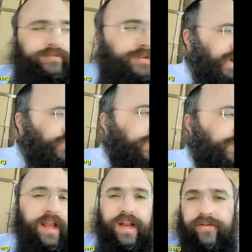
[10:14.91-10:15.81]
Actually,
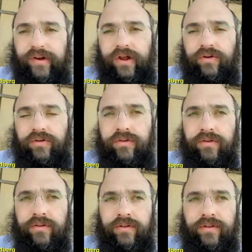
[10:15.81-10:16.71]
today you never know.
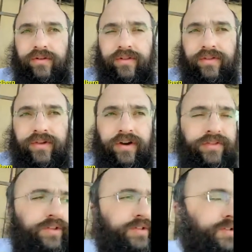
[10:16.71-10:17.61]
There
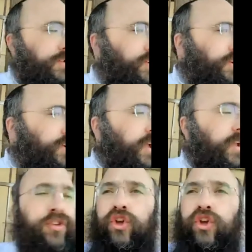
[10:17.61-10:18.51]
are these
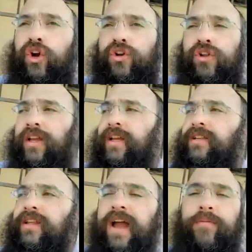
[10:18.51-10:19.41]
internal
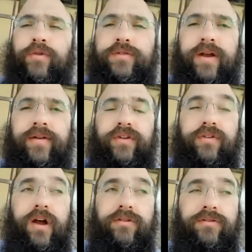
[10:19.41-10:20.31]
hidden cameras wherever you
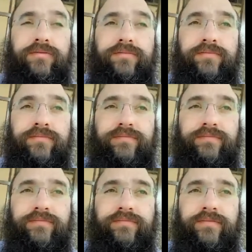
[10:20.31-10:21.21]
go.
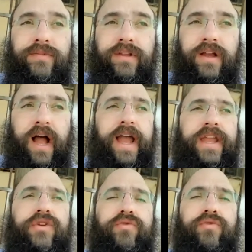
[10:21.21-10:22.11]

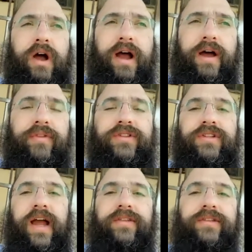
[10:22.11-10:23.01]
Ayin Ra'ah, there's an
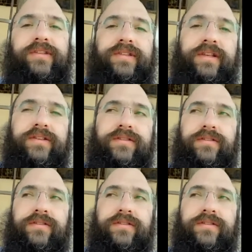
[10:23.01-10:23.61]
eye that sees.